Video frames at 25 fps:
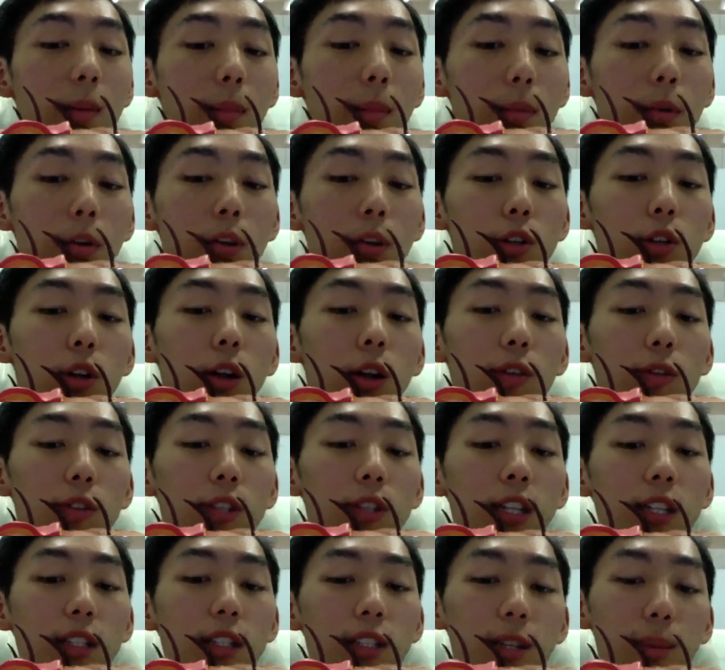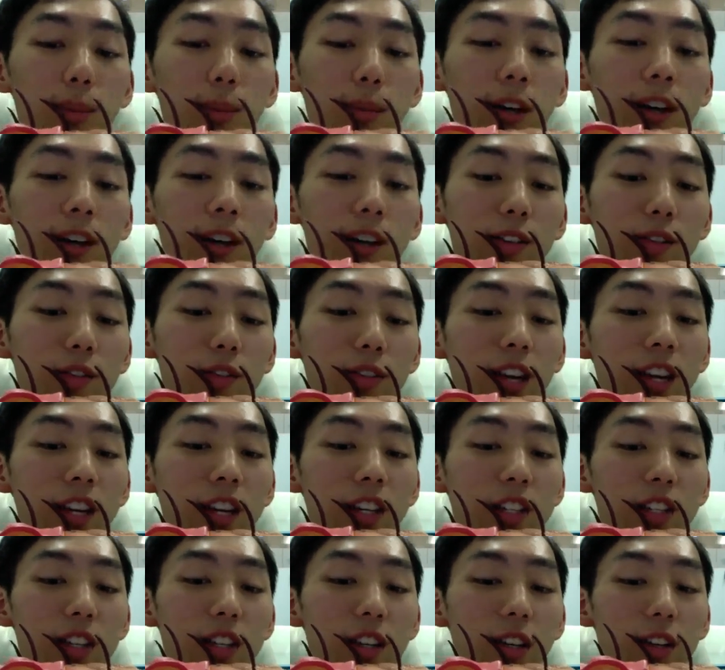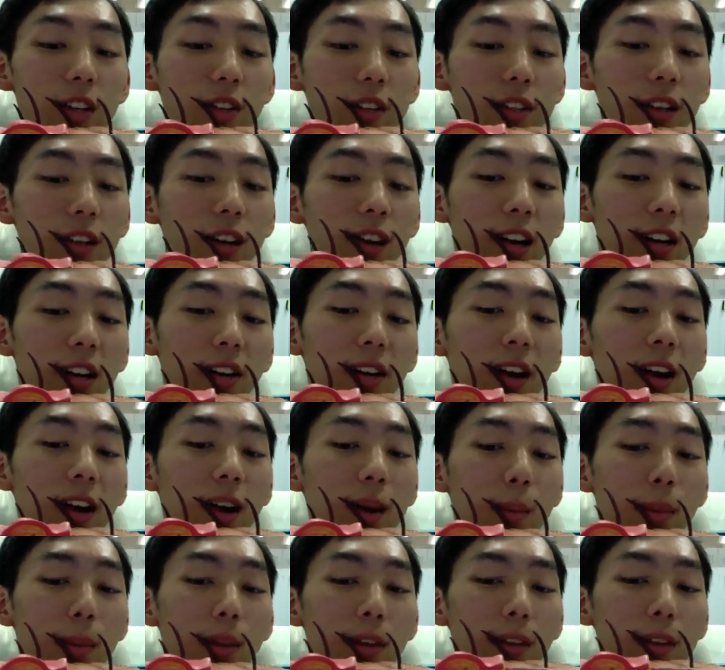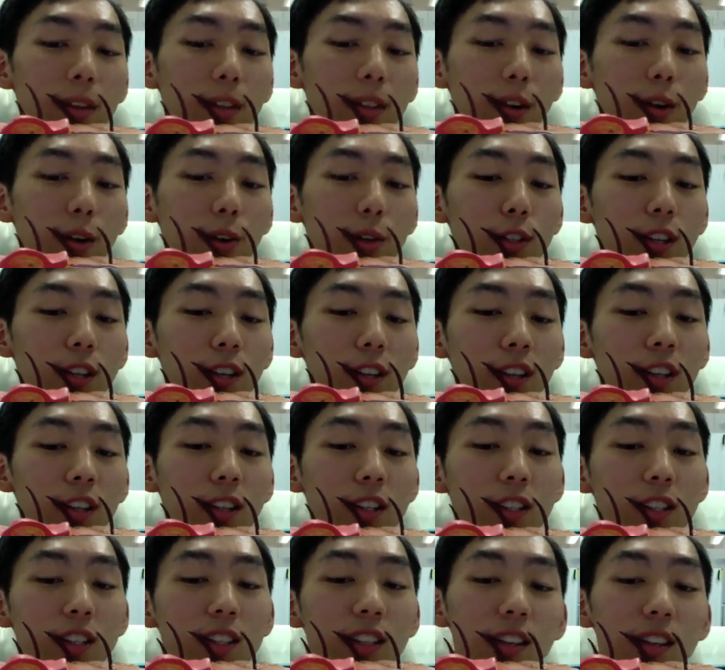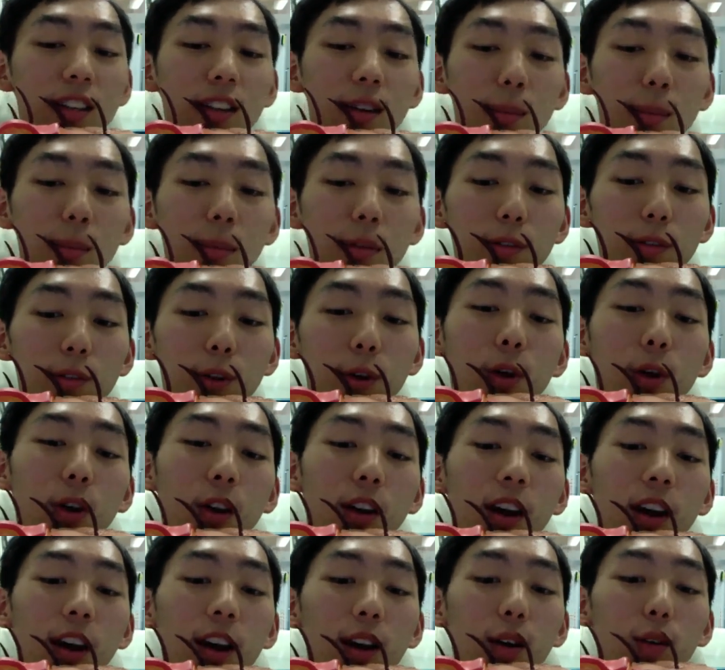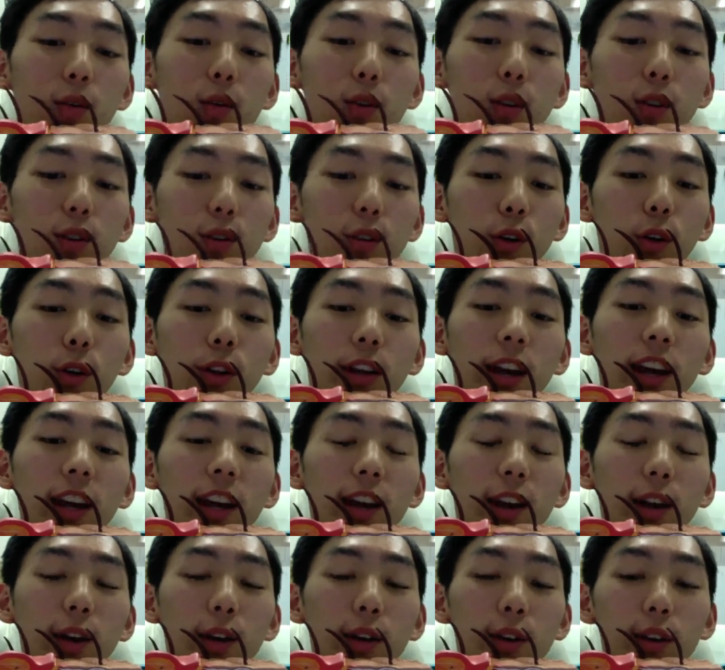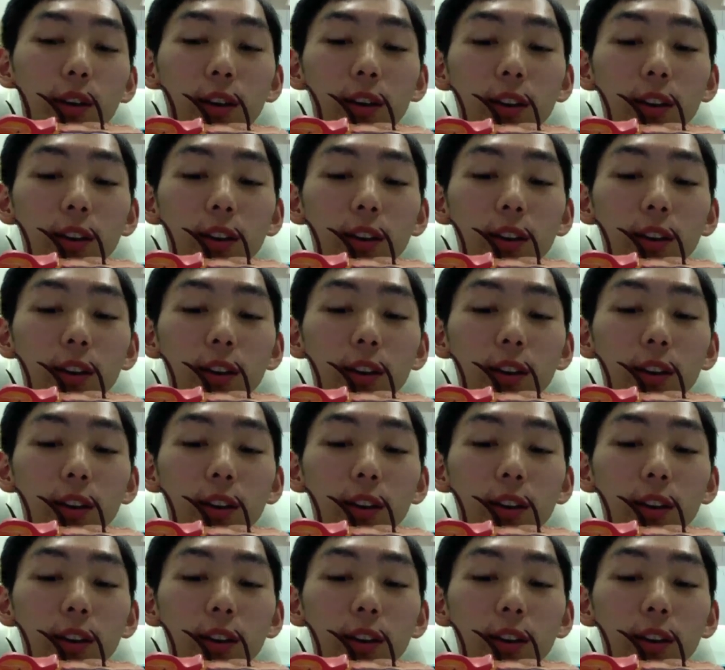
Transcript: Pretty sure I've seen some kind of nature diagram that goes like this, before and after a volcano.